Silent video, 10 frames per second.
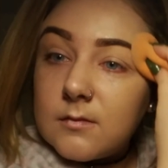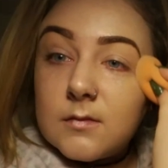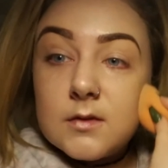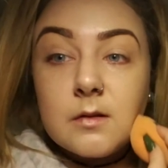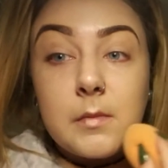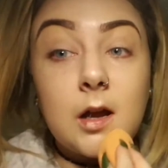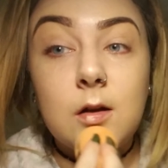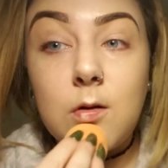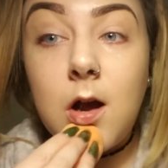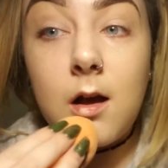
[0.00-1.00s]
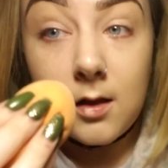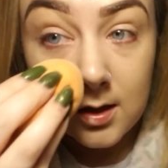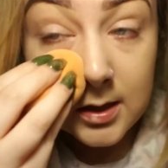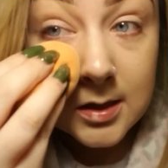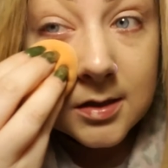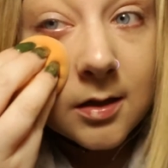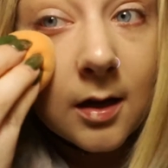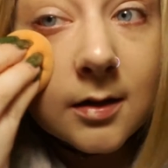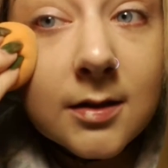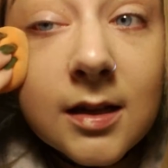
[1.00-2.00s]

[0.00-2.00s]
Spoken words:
My quality sucks,